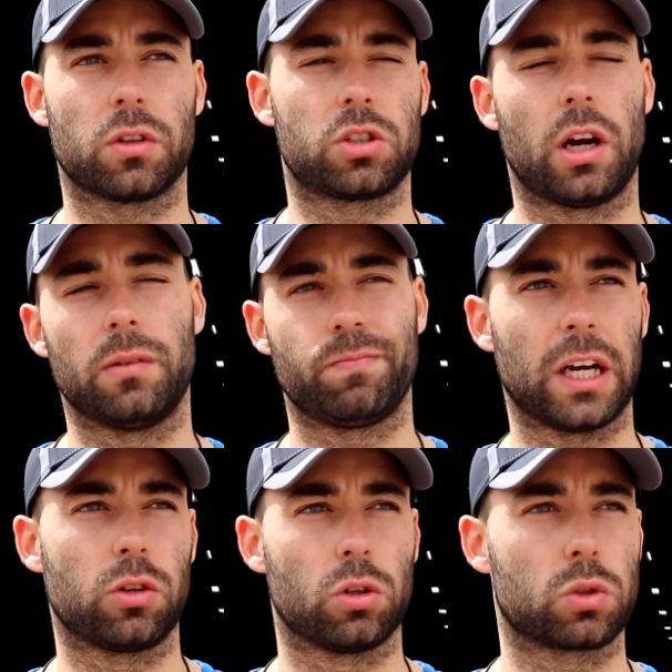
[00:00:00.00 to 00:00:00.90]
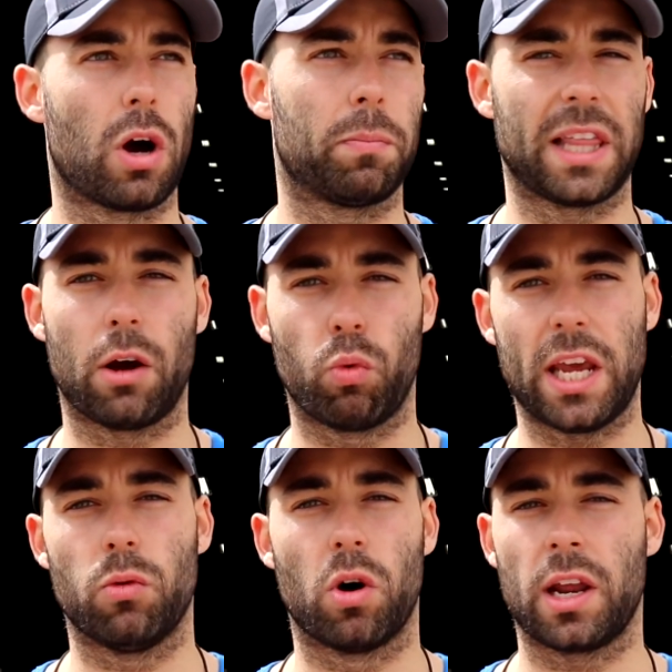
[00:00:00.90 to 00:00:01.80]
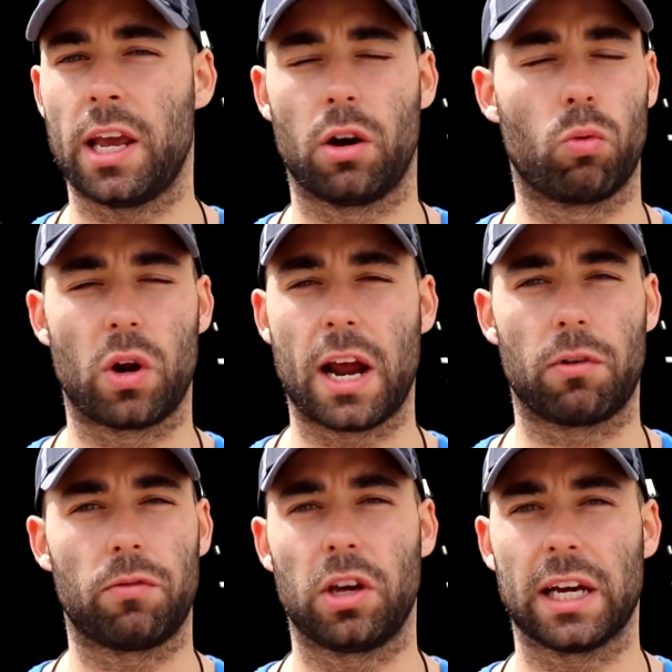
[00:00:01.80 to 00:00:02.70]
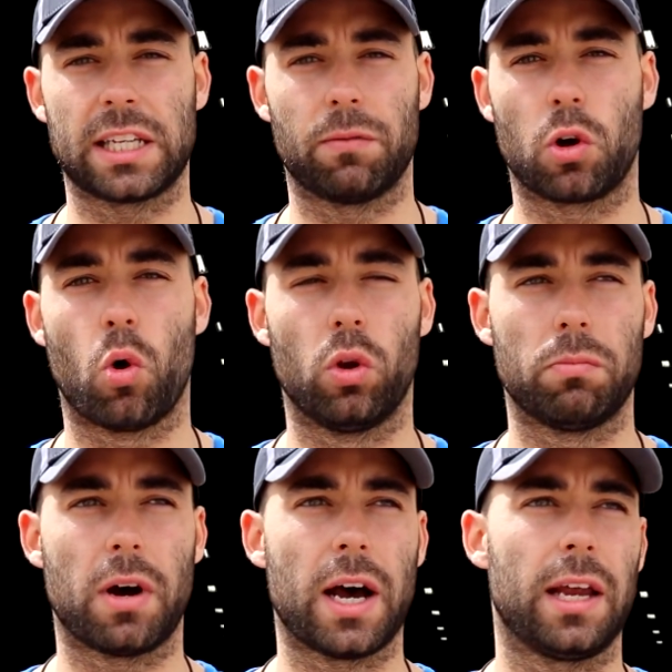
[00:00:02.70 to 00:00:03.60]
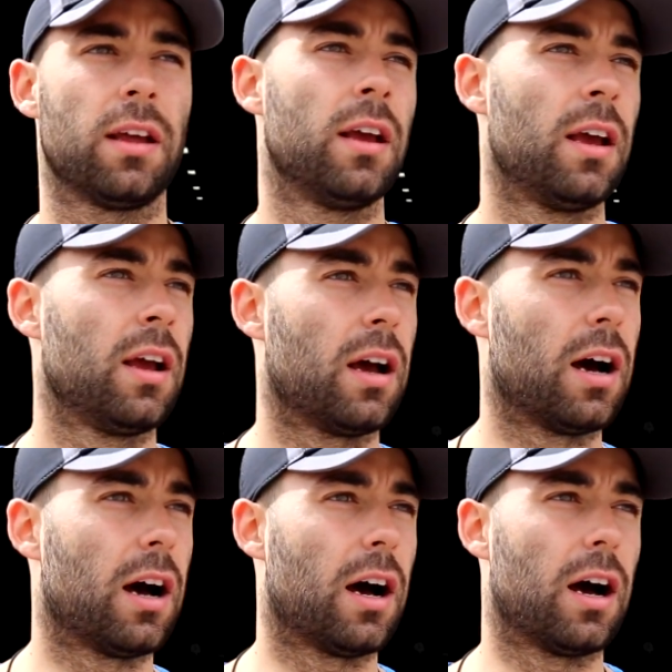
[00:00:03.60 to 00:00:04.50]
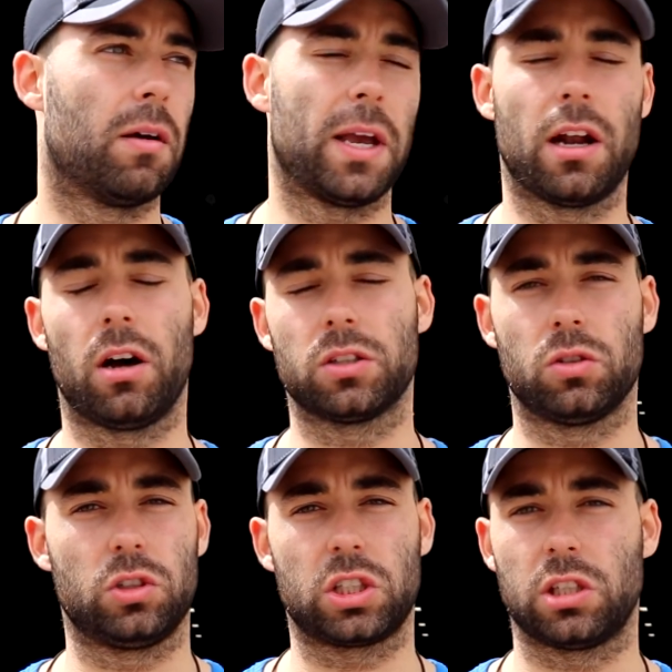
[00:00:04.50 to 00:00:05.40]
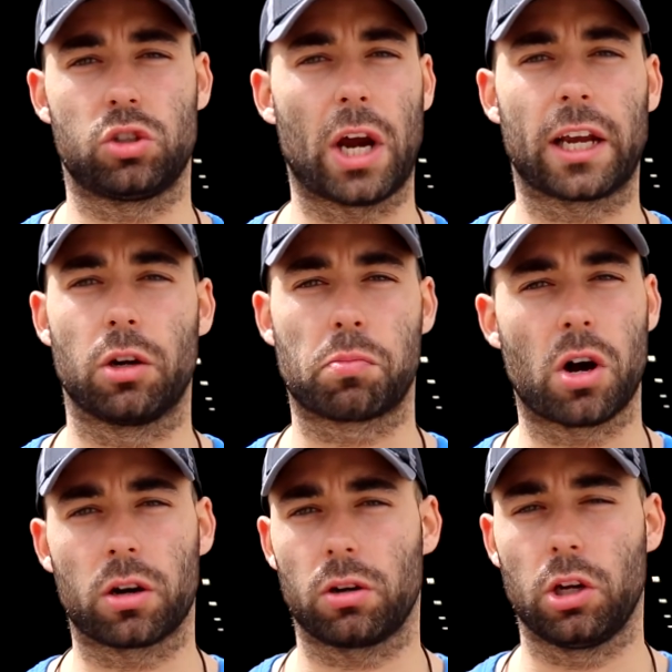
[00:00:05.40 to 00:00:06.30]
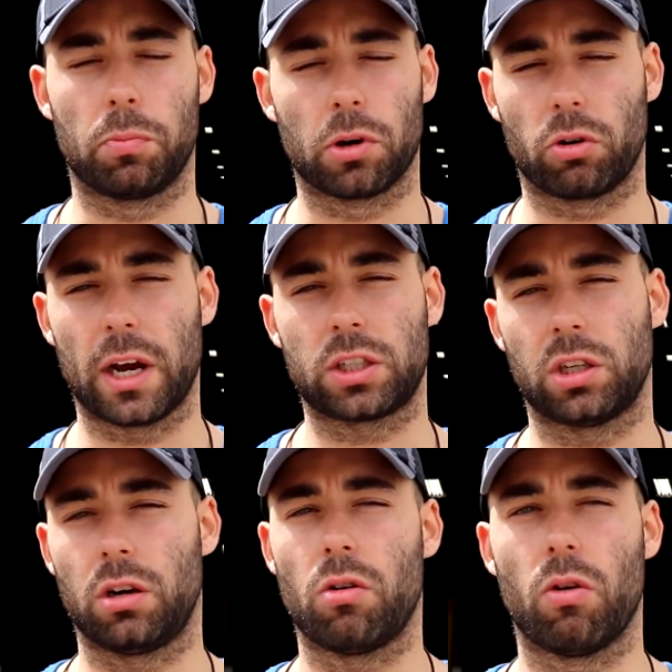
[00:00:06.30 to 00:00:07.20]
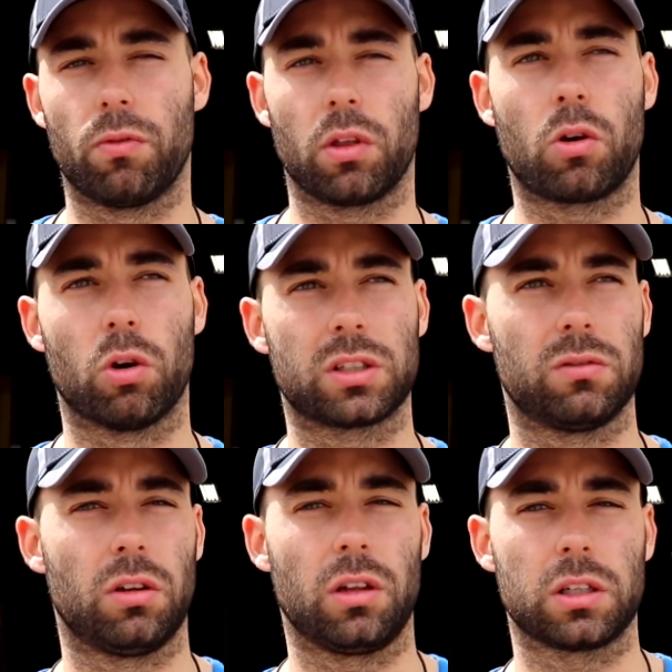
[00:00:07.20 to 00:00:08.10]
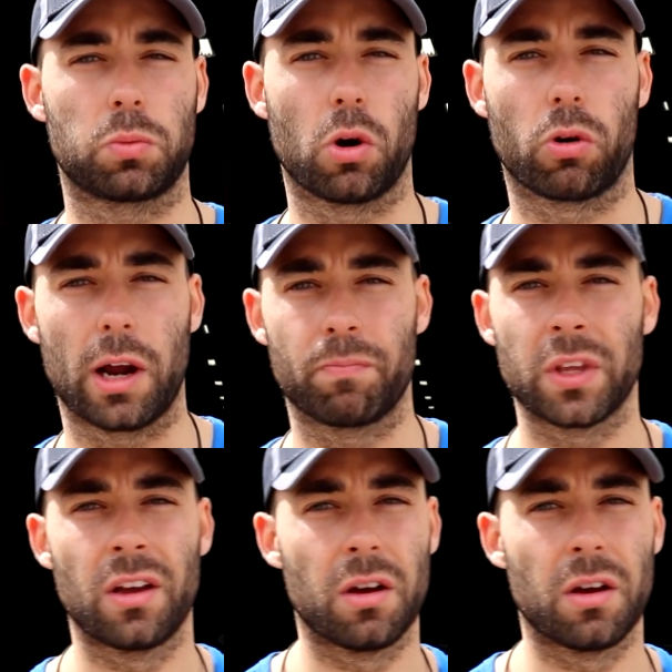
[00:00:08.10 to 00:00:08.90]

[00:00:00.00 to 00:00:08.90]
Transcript: Sorry, not total squat, but that weight you want to hit or whatever, if you guys have a goal in mind. And also just to track your progression over the course of doing this program.